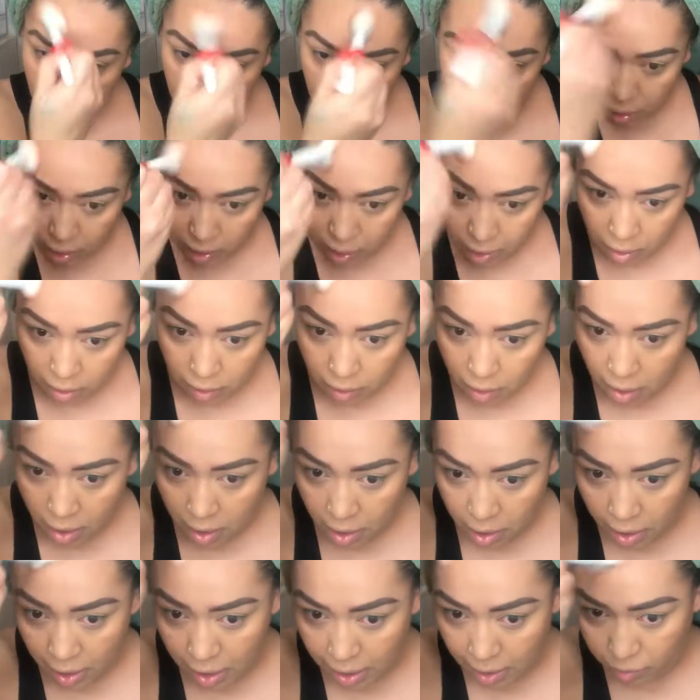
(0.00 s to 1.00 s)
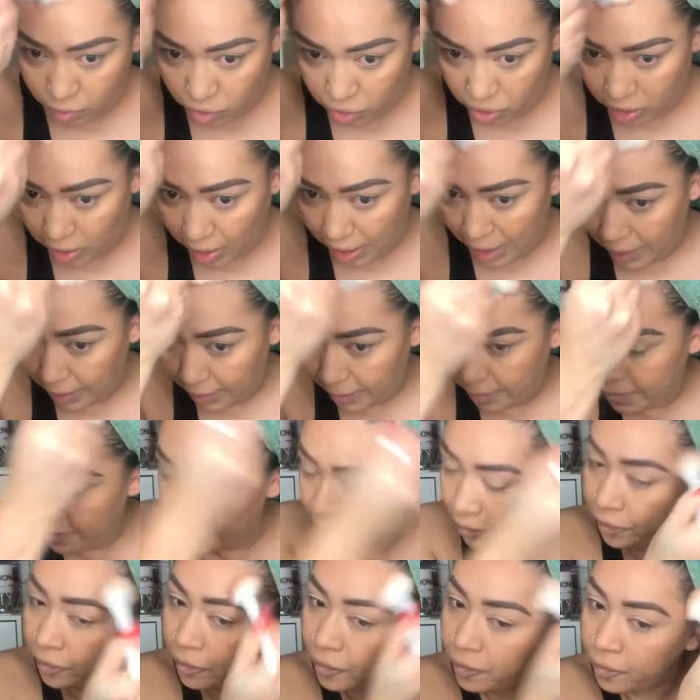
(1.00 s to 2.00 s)
you know, and I'm just like
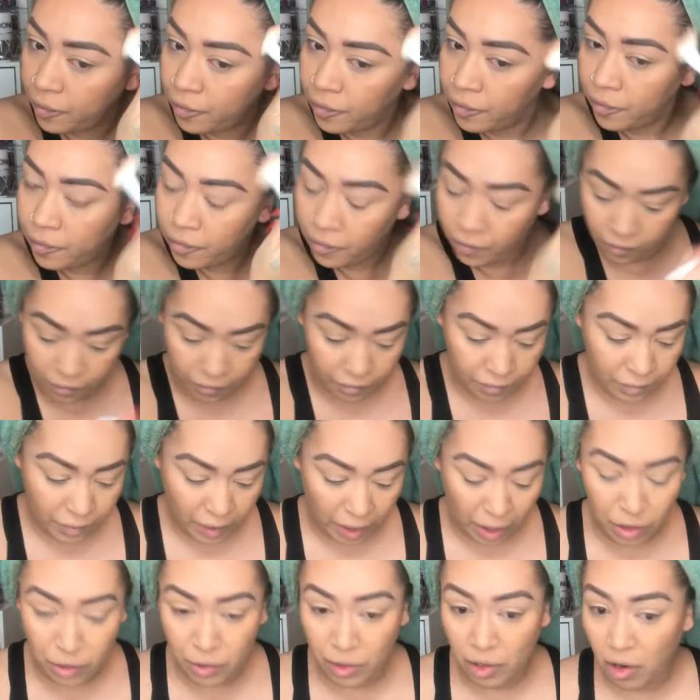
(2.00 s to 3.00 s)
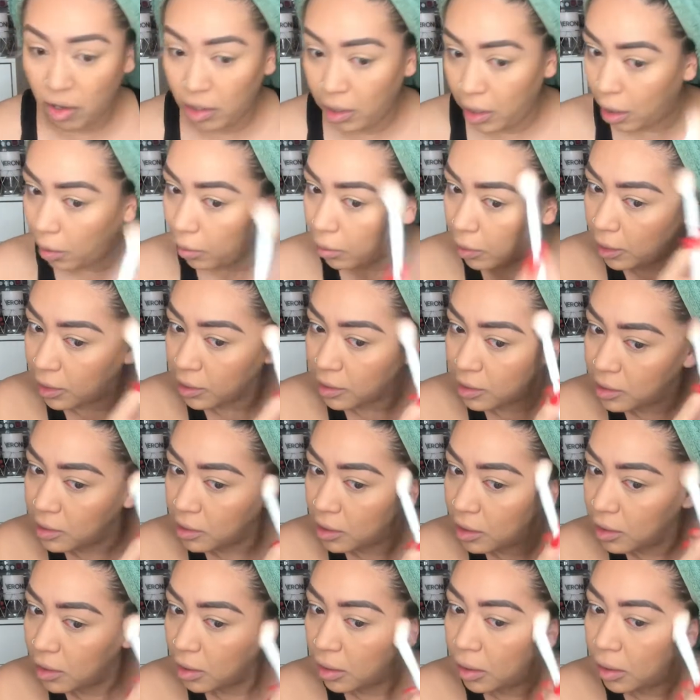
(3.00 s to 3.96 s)
doing all at once.